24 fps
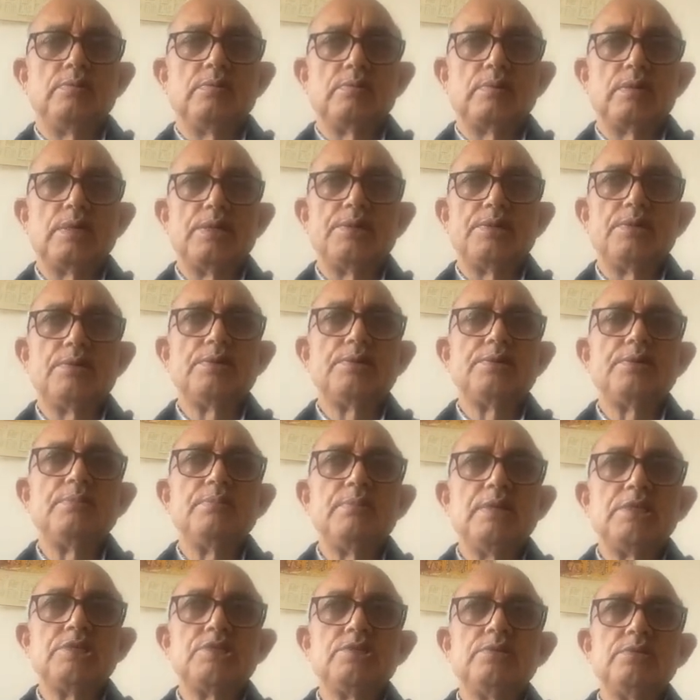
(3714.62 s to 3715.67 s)
cannot
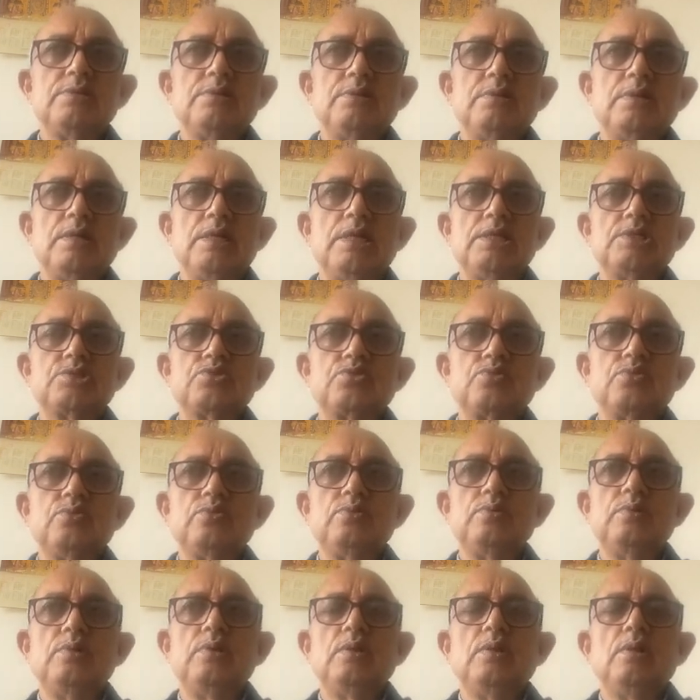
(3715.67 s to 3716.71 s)
imagine as
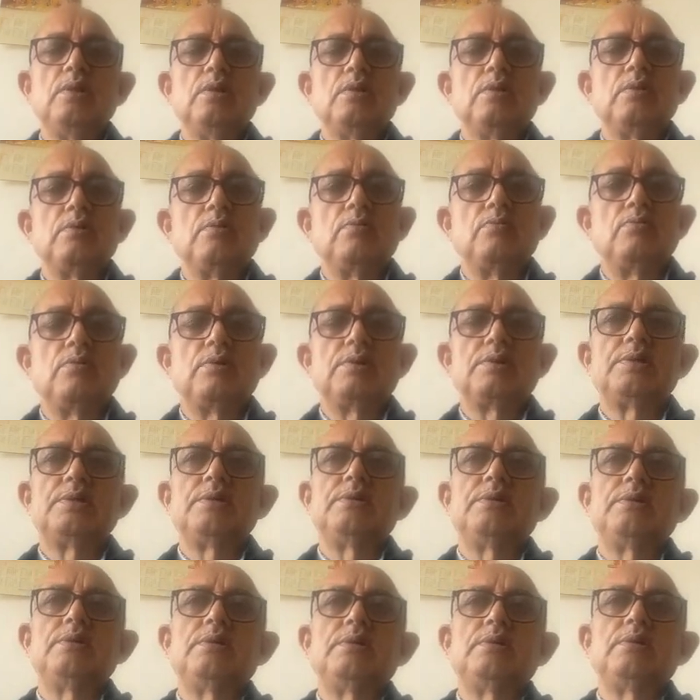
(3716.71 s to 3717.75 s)
to what
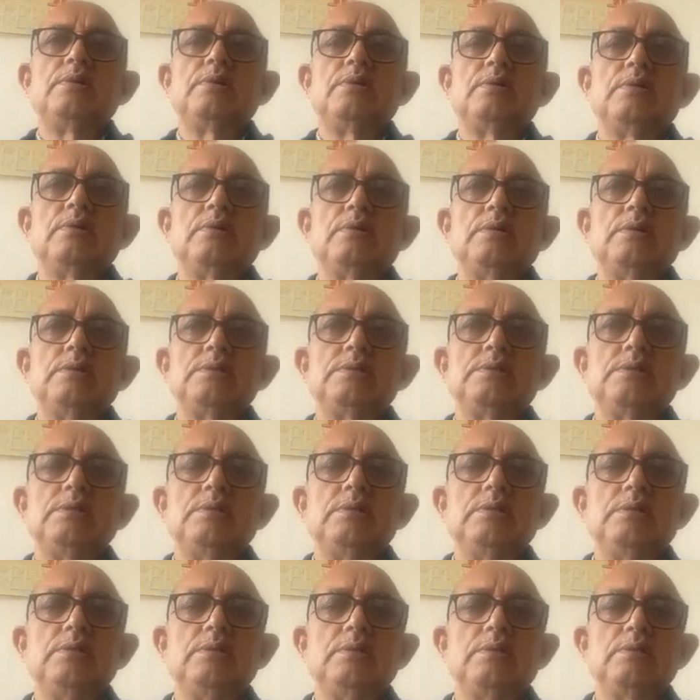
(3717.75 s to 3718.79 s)
is
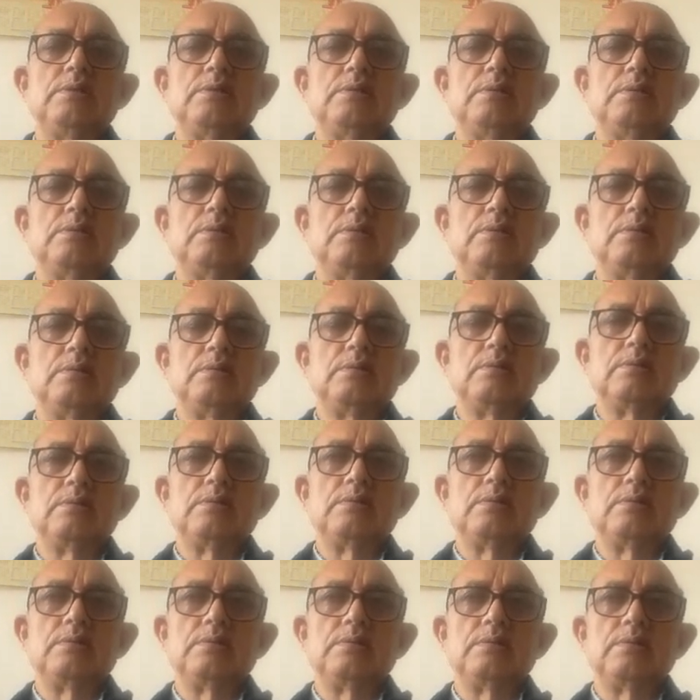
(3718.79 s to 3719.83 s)
the
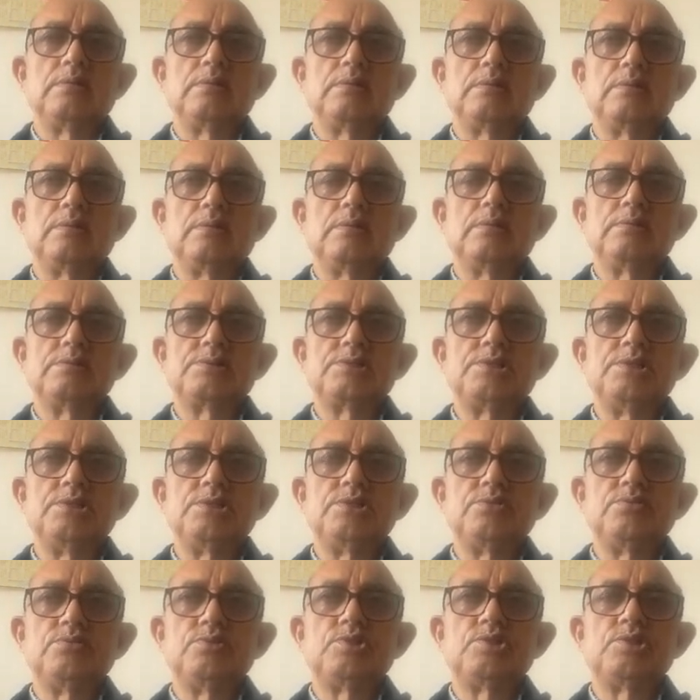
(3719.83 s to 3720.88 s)

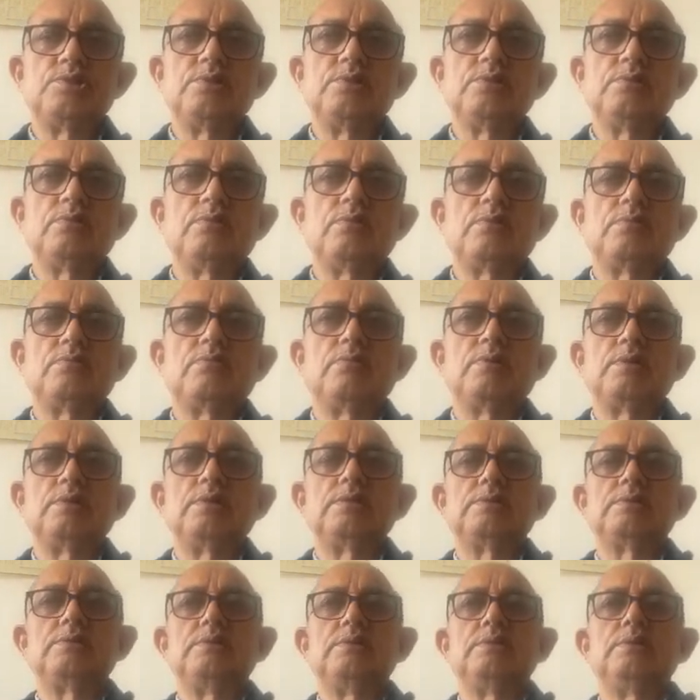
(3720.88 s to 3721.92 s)
constitution, or what
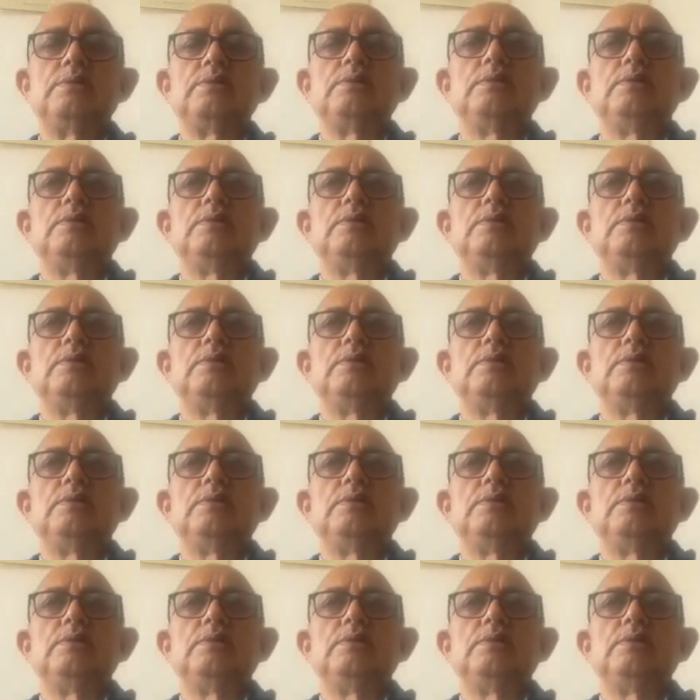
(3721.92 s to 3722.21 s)
is the